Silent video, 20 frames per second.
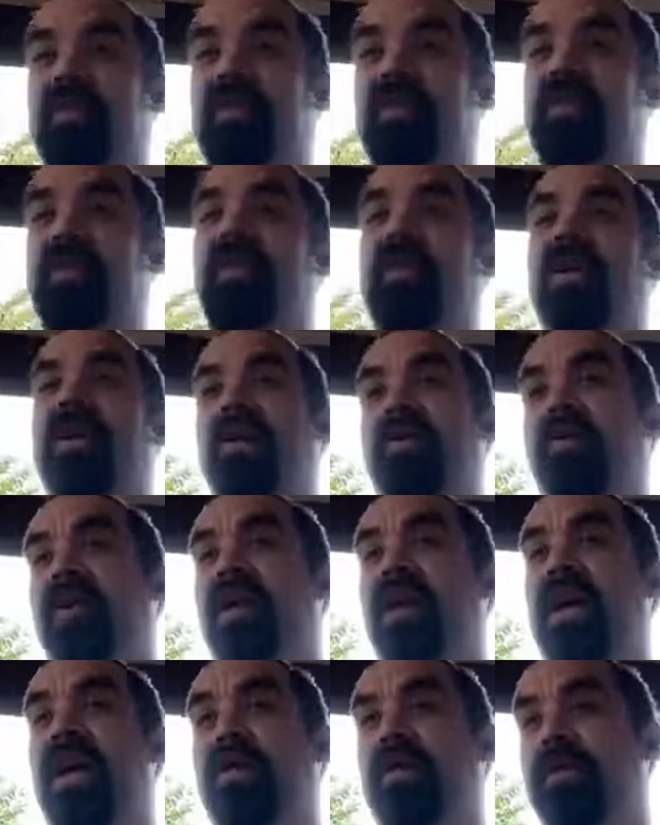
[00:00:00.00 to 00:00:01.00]
to Barry
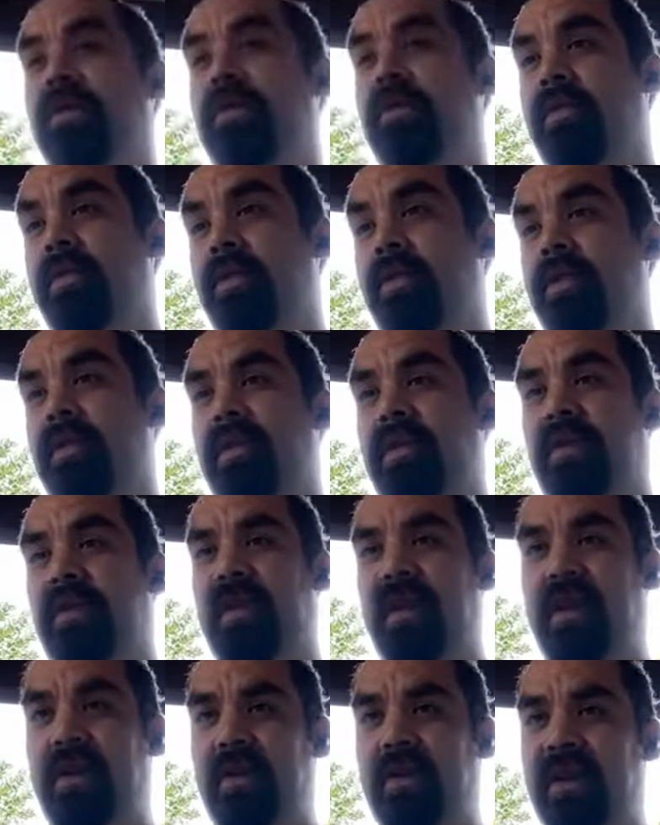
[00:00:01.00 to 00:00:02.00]
McCockman.
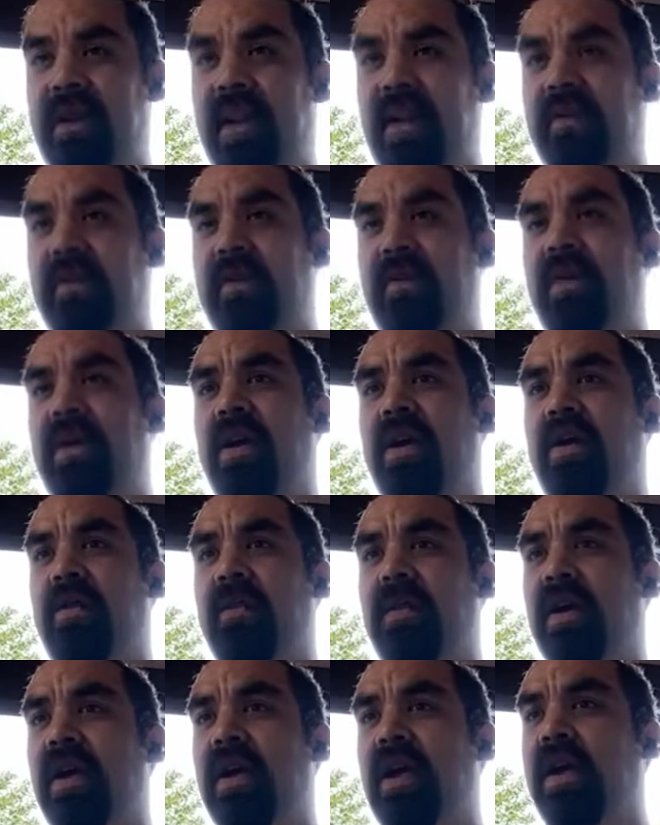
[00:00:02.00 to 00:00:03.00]
Shout out to Barry
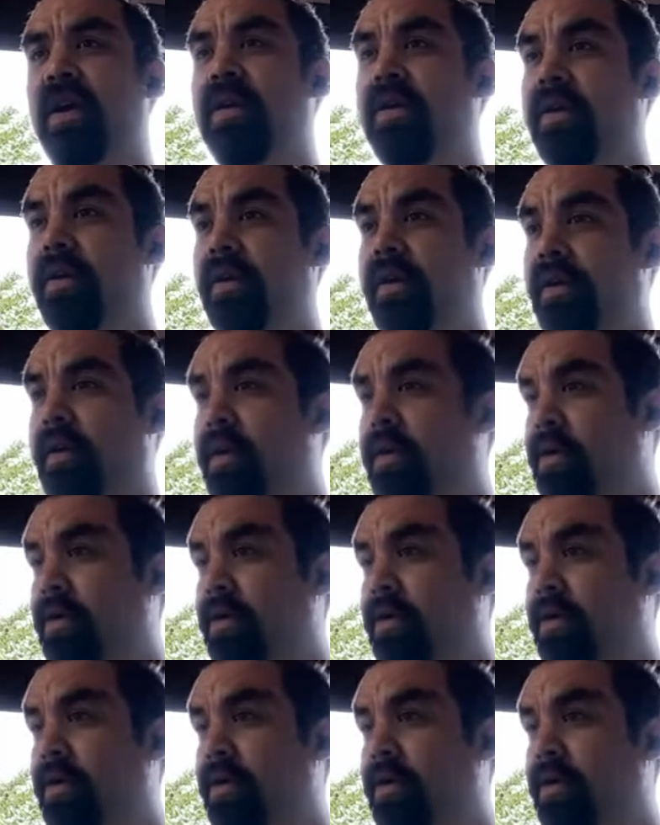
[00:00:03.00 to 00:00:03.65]
McCockman